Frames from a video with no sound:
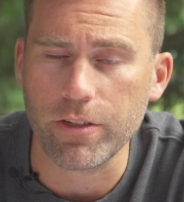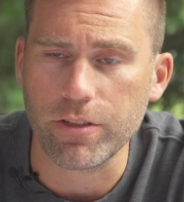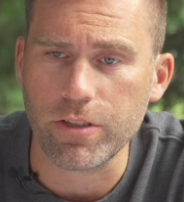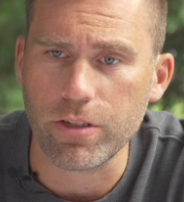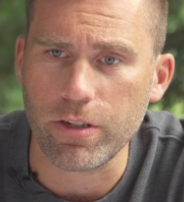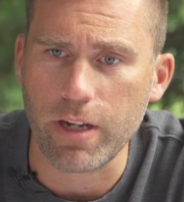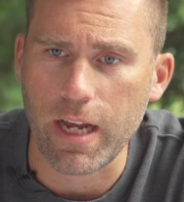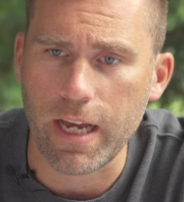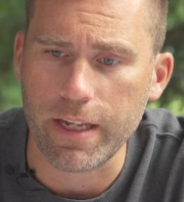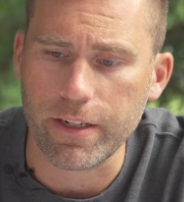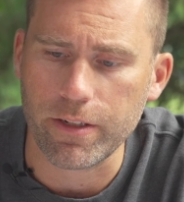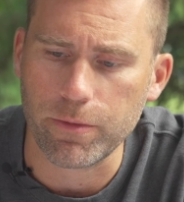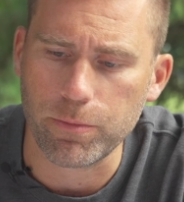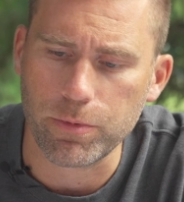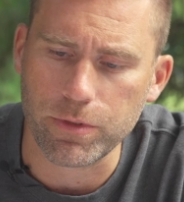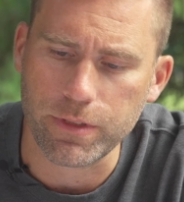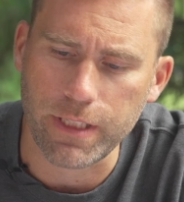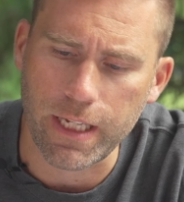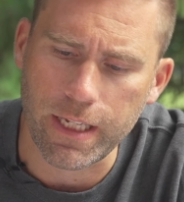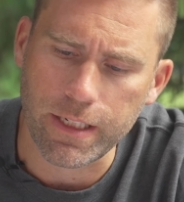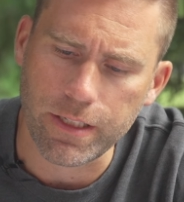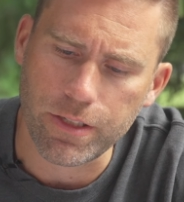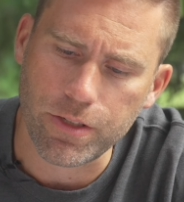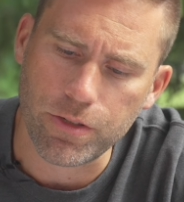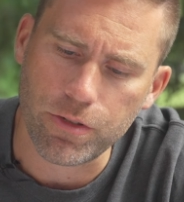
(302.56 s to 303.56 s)
to
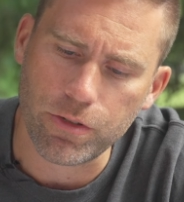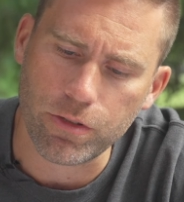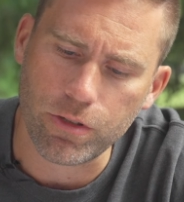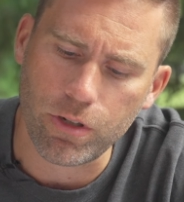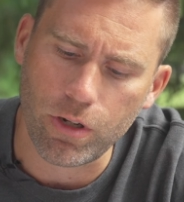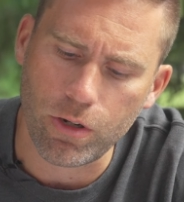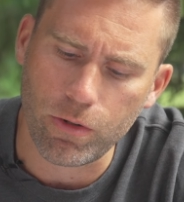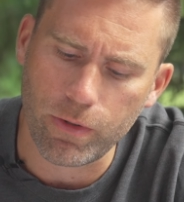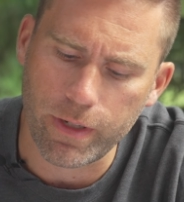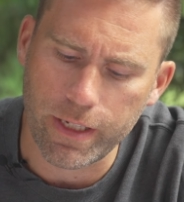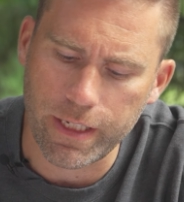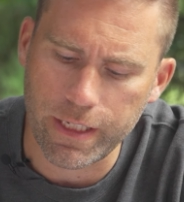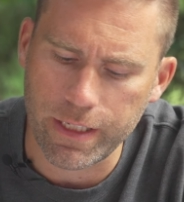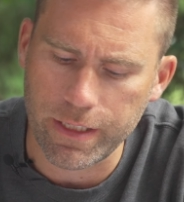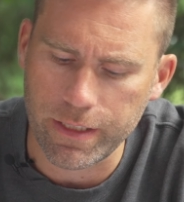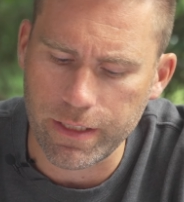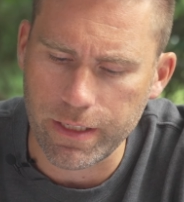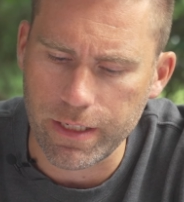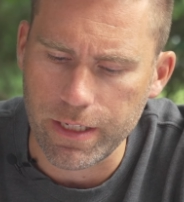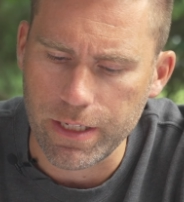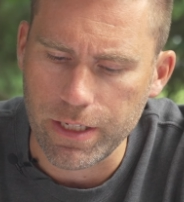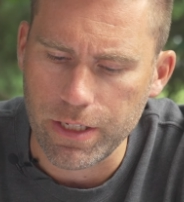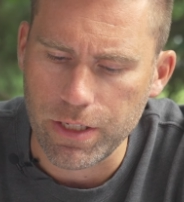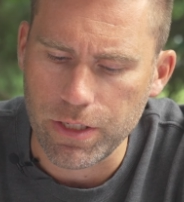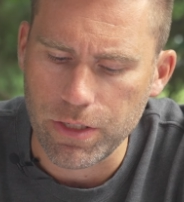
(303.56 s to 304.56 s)
100%, you go
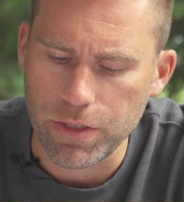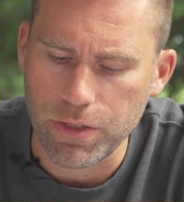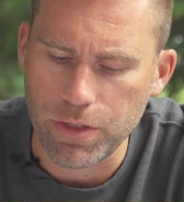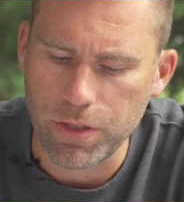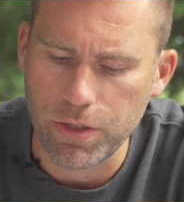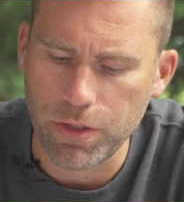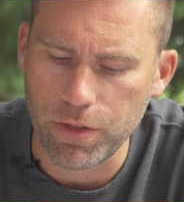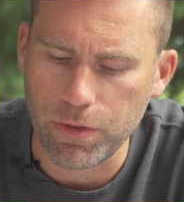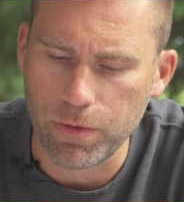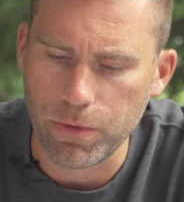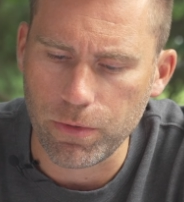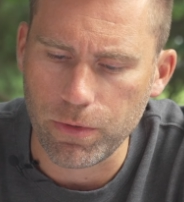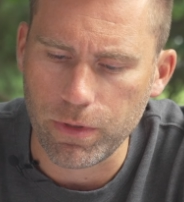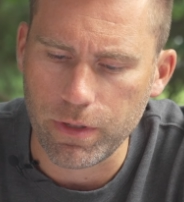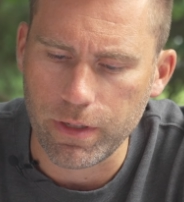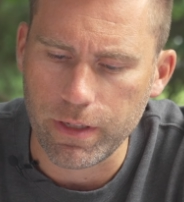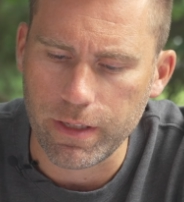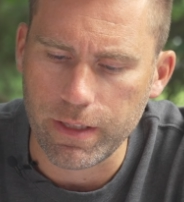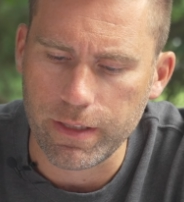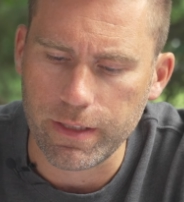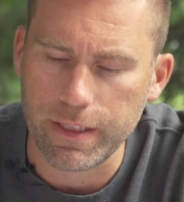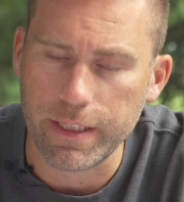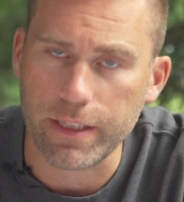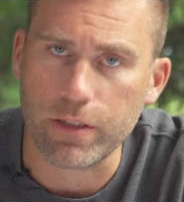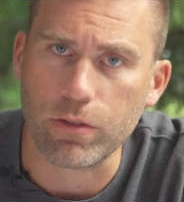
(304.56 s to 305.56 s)
into
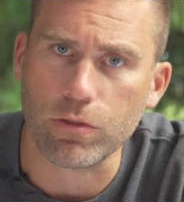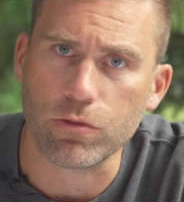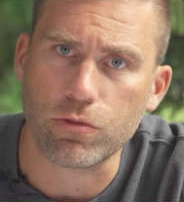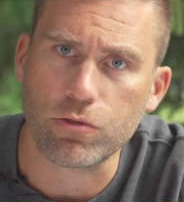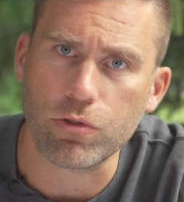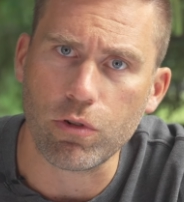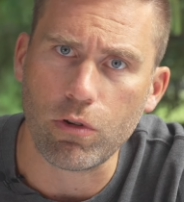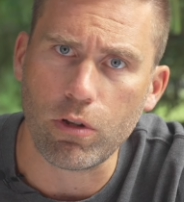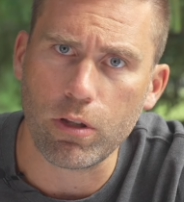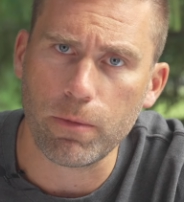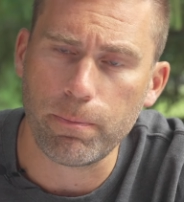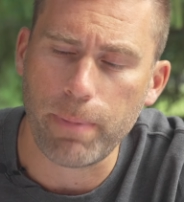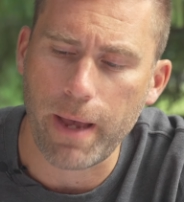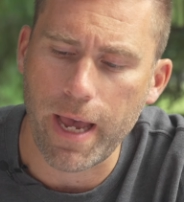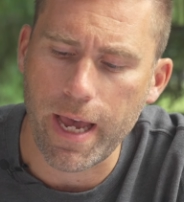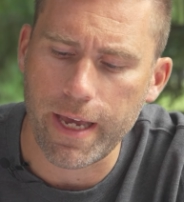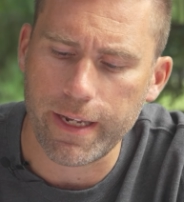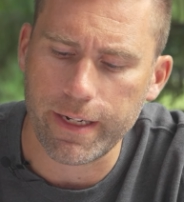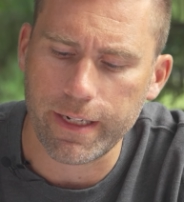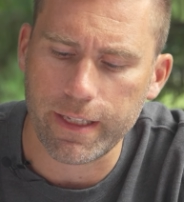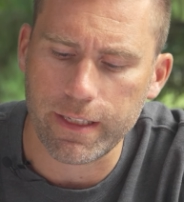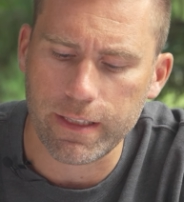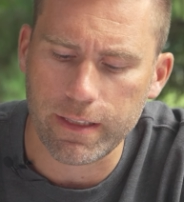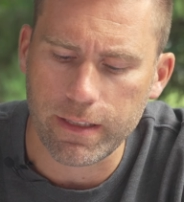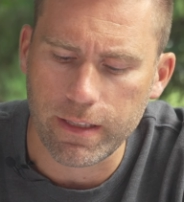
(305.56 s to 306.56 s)
the control
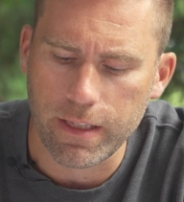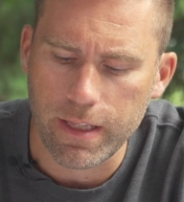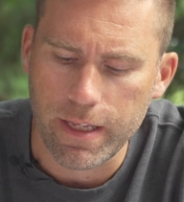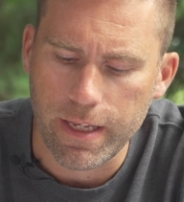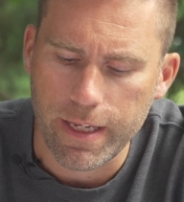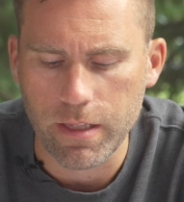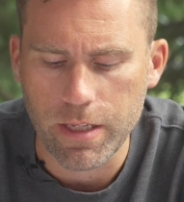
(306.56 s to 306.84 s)
panel,